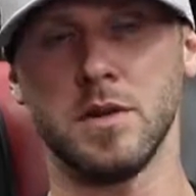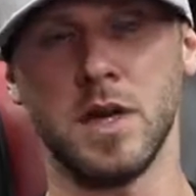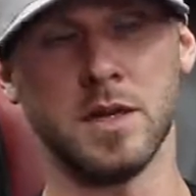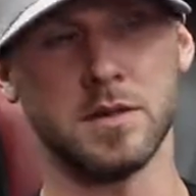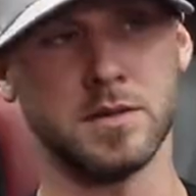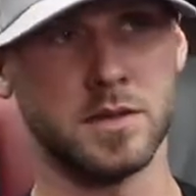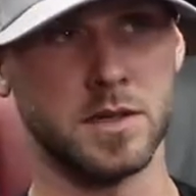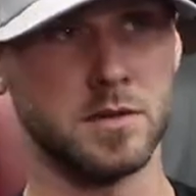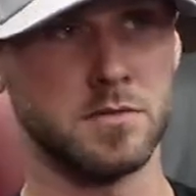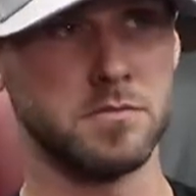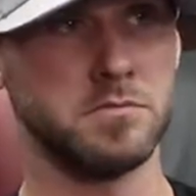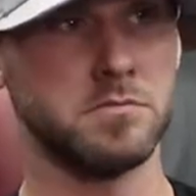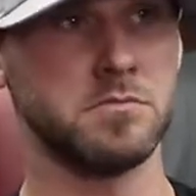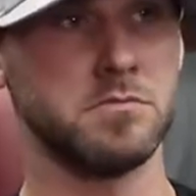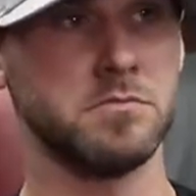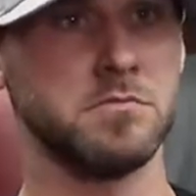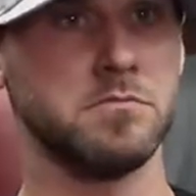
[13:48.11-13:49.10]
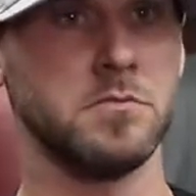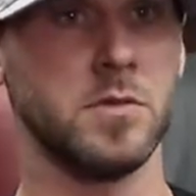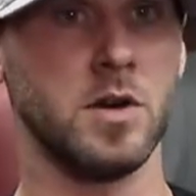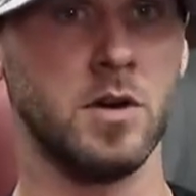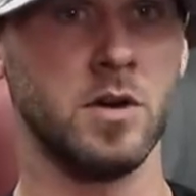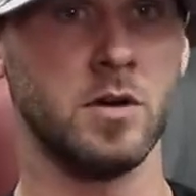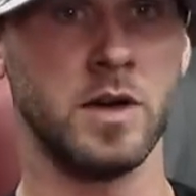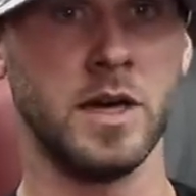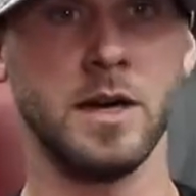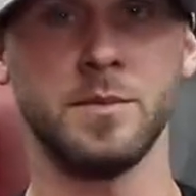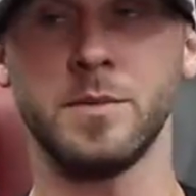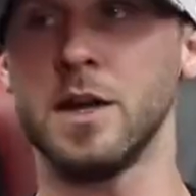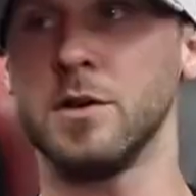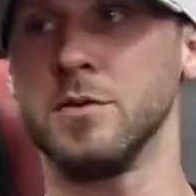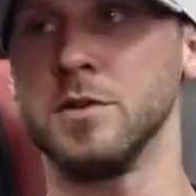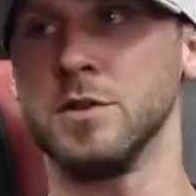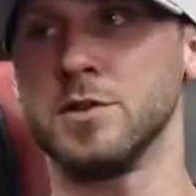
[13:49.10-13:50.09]
I said, okay, I'm
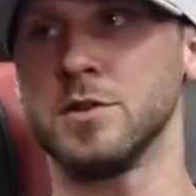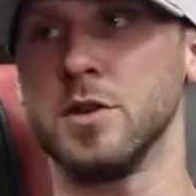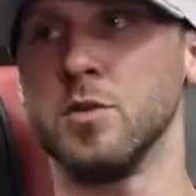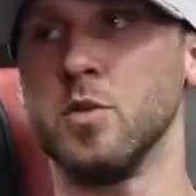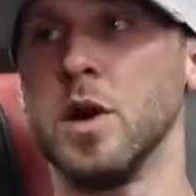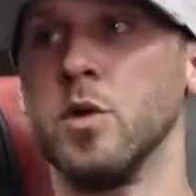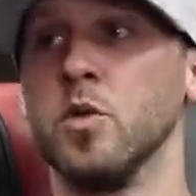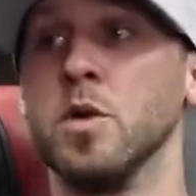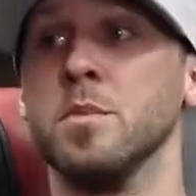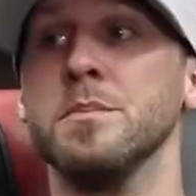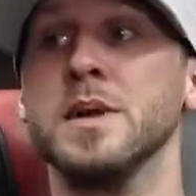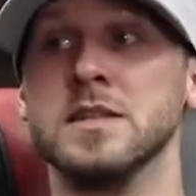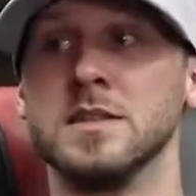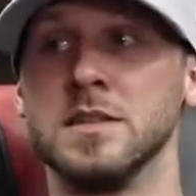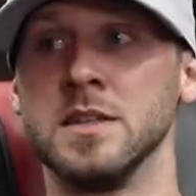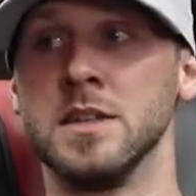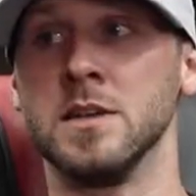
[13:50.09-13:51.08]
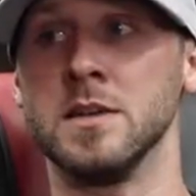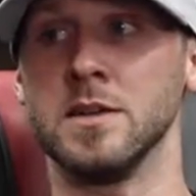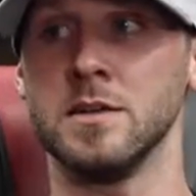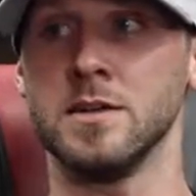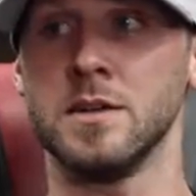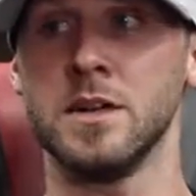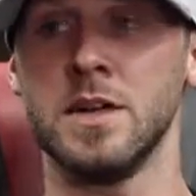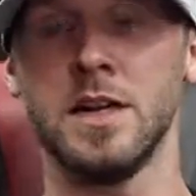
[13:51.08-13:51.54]
not really sure where we're missing here.